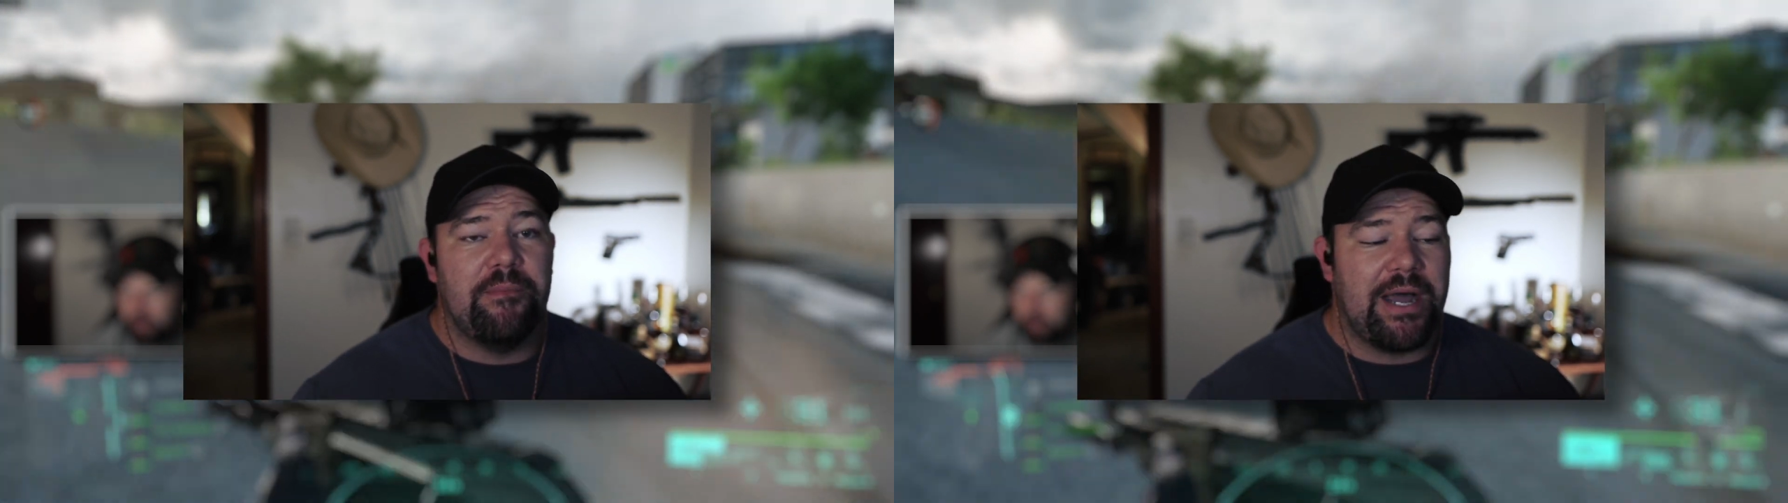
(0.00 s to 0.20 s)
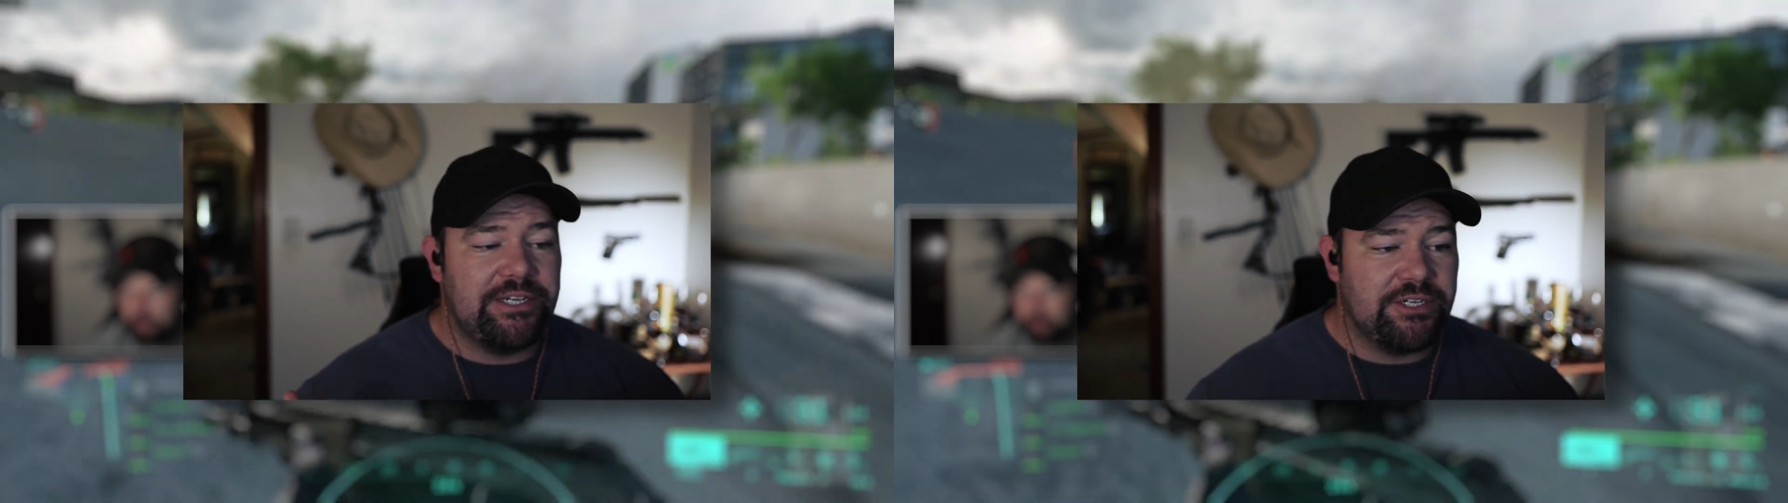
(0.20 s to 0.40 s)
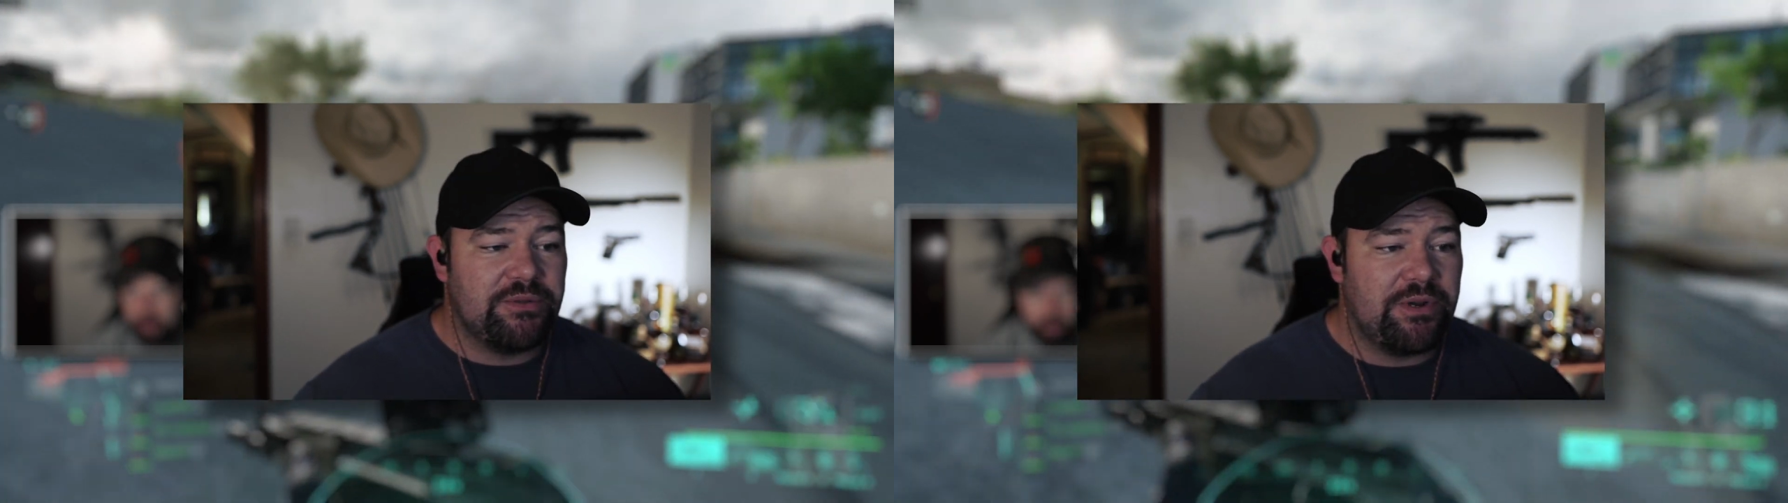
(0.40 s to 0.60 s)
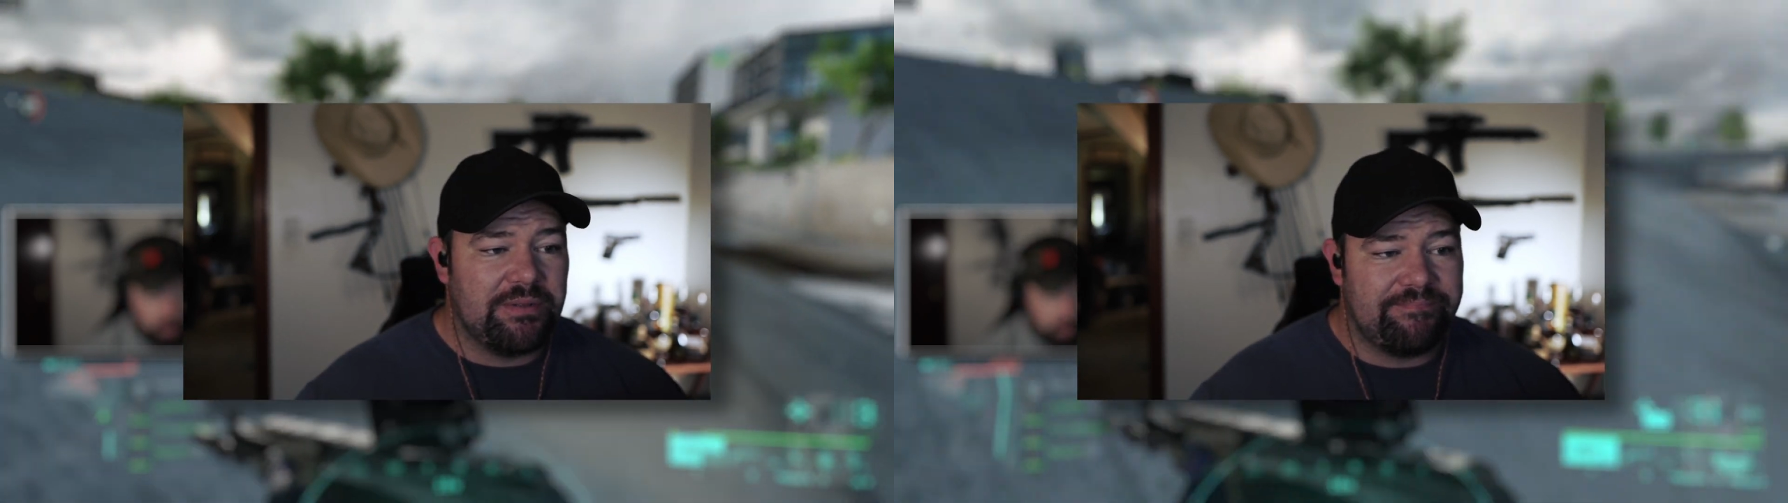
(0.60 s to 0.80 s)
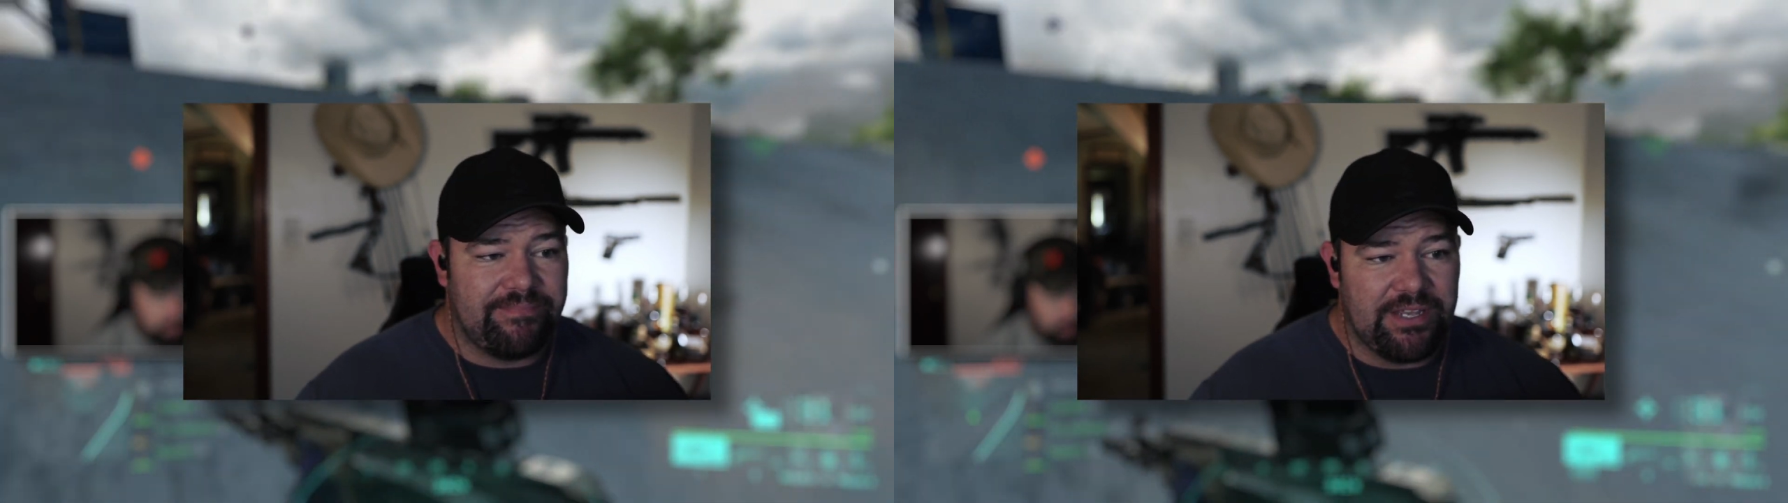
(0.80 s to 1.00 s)
I just
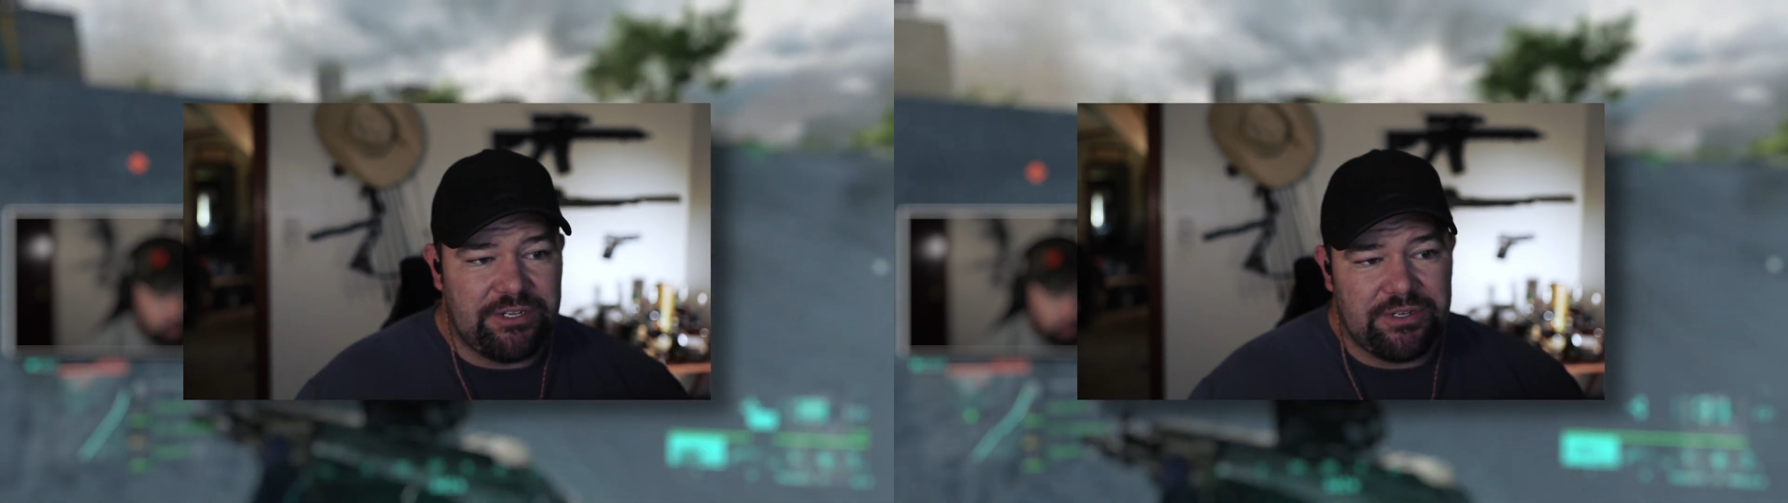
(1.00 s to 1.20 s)
want to